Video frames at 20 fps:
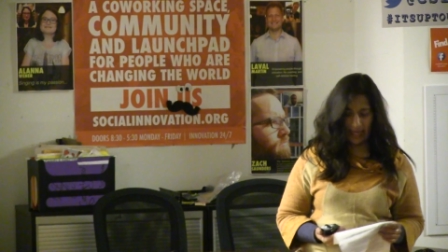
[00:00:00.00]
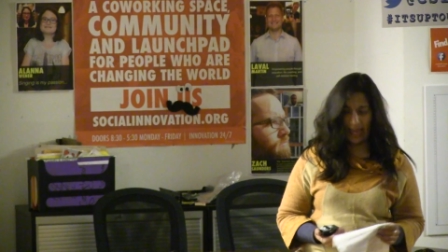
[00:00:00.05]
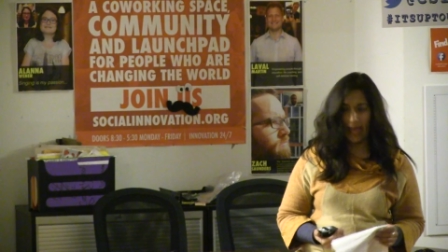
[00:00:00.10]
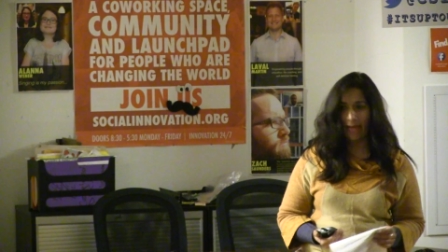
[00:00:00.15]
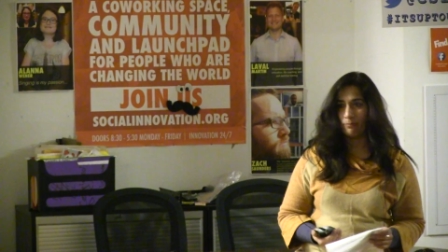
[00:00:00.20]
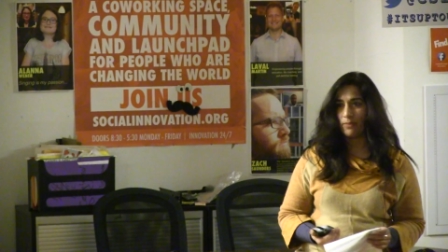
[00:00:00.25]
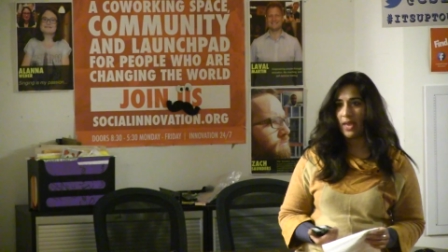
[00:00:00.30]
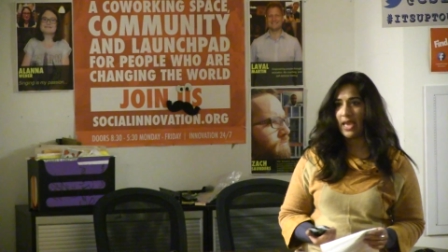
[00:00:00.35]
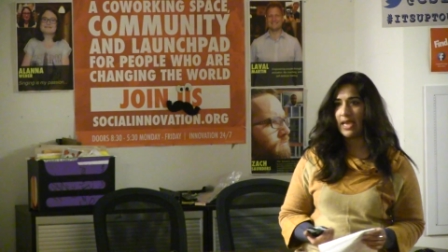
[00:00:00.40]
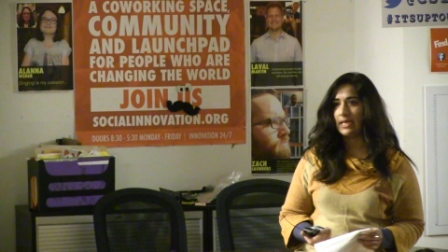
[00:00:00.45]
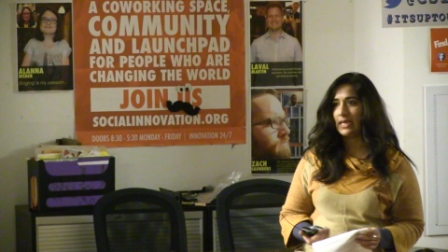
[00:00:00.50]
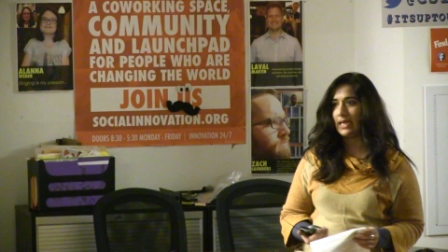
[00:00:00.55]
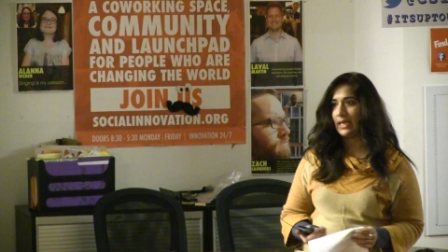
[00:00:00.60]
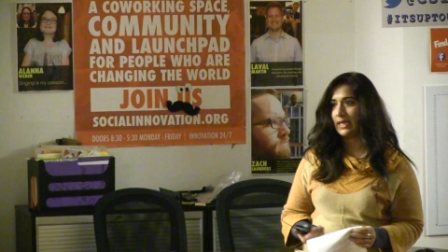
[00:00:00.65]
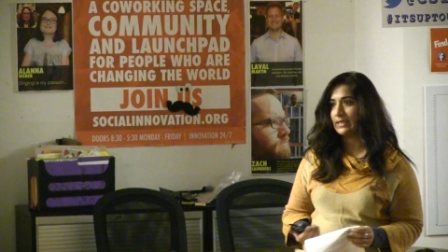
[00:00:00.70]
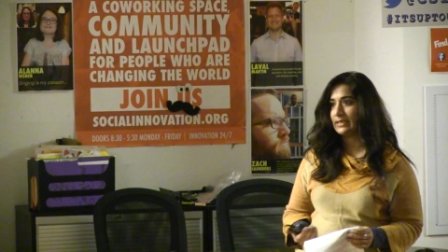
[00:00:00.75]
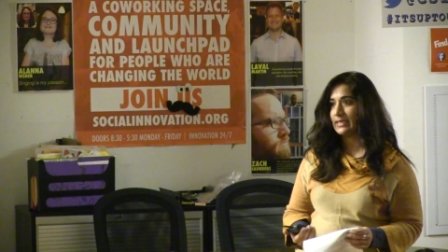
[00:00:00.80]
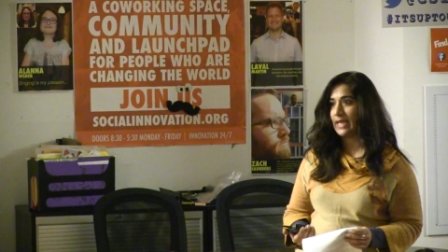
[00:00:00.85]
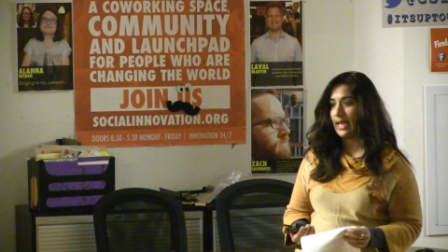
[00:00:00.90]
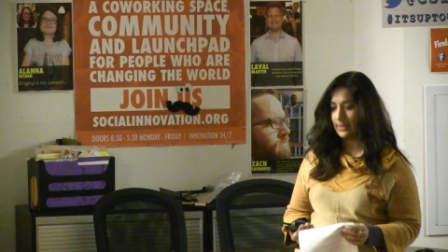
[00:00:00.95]
campaigning
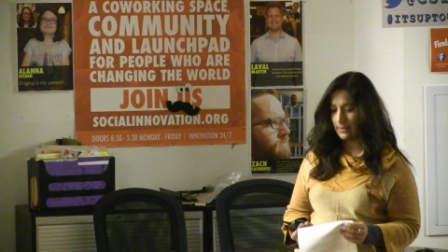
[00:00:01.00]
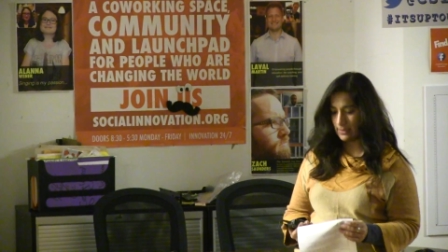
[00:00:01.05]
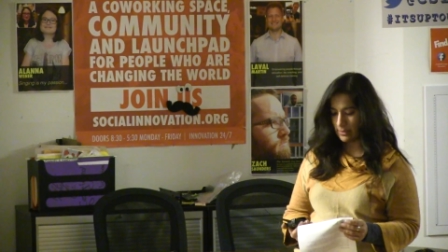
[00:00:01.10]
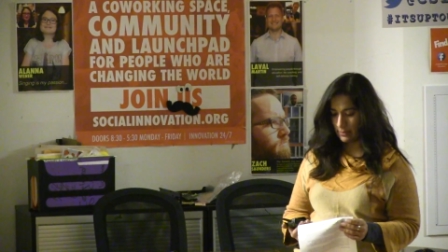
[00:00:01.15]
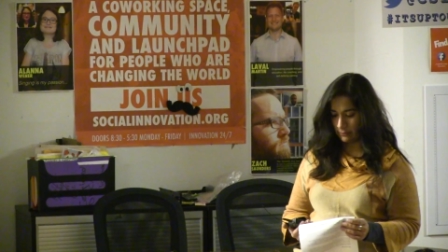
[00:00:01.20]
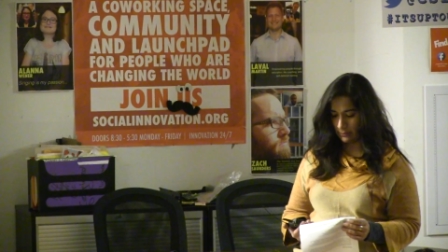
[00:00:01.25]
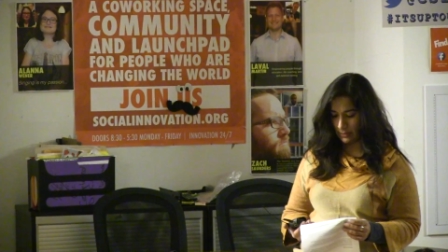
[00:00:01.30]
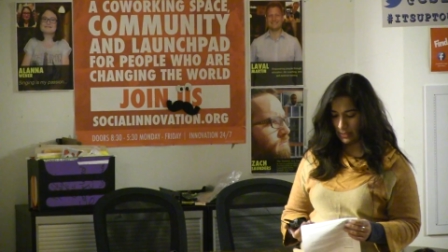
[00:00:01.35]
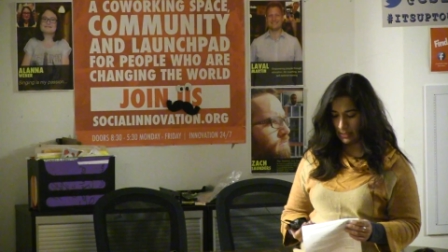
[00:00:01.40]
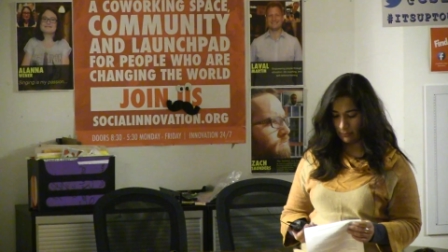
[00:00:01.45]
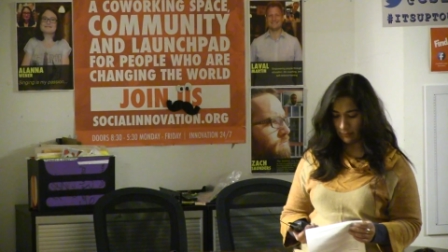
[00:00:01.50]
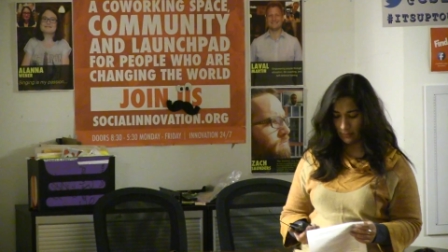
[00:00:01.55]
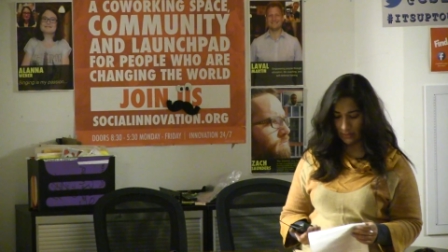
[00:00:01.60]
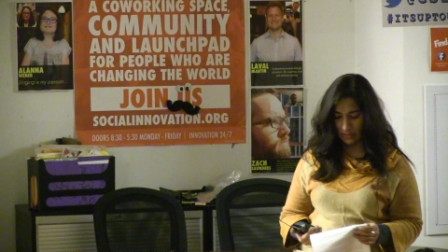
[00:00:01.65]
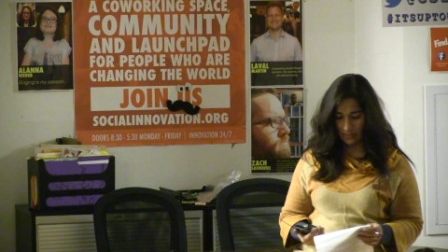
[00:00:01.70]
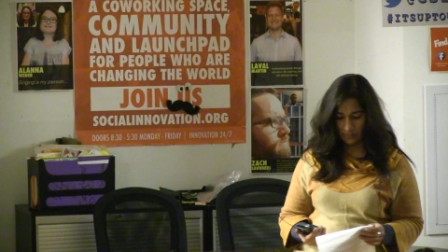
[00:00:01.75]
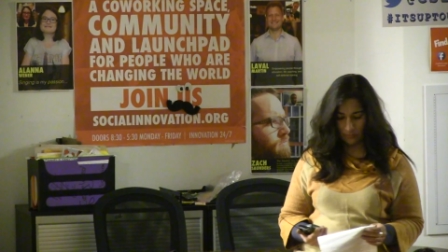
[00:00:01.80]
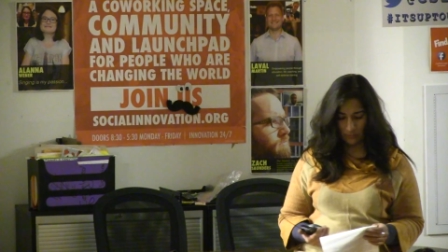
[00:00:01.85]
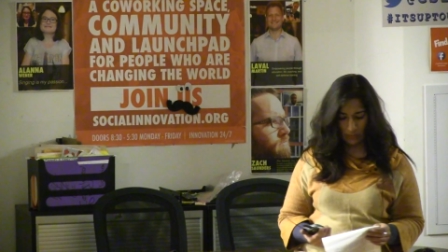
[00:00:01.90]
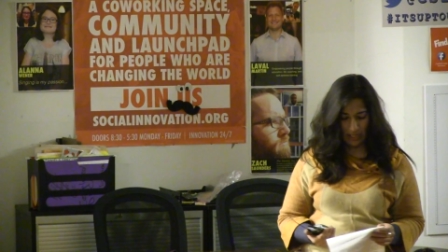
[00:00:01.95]
intensively for
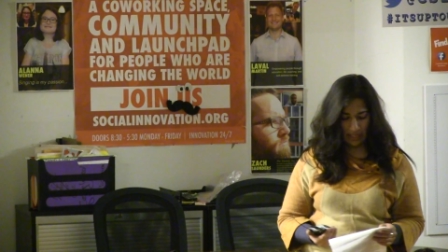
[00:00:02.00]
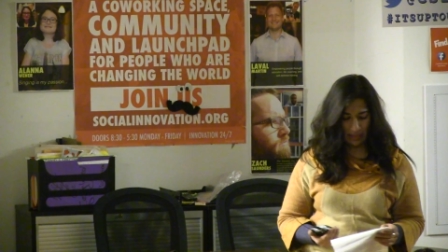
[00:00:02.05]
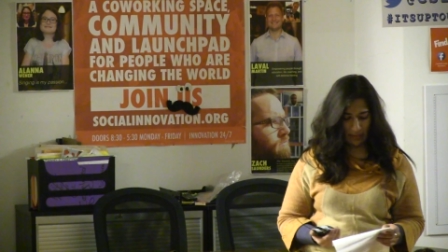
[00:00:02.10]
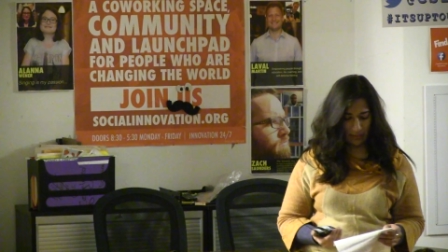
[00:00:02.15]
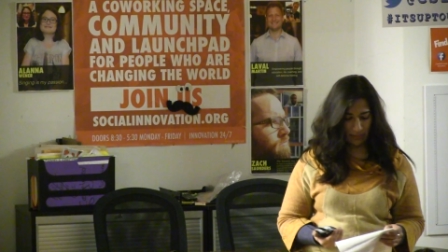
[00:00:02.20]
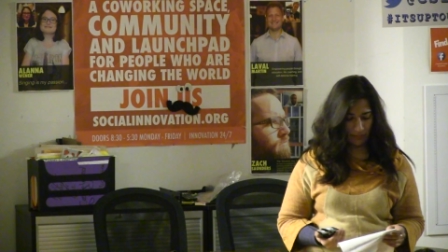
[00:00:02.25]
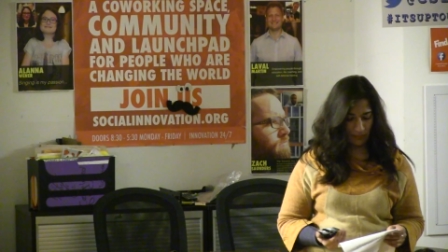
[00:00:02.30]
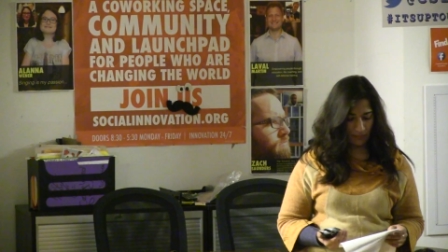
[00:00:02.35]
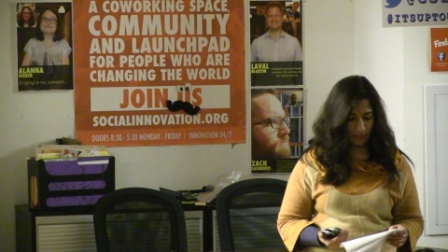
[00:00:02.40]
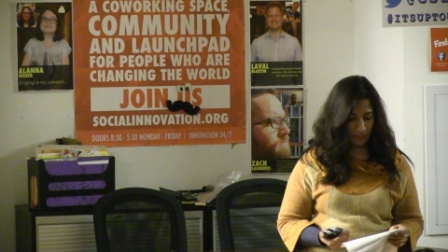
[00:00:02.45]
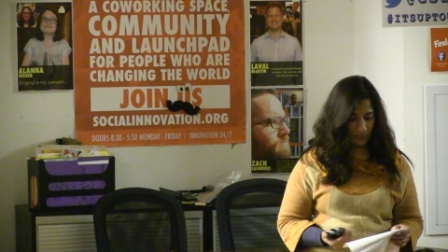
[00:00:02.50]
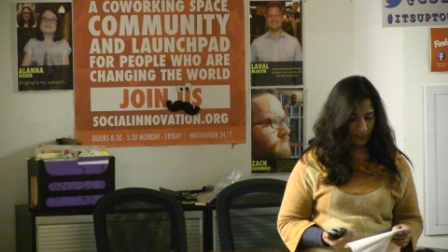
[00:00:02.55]
his freedom.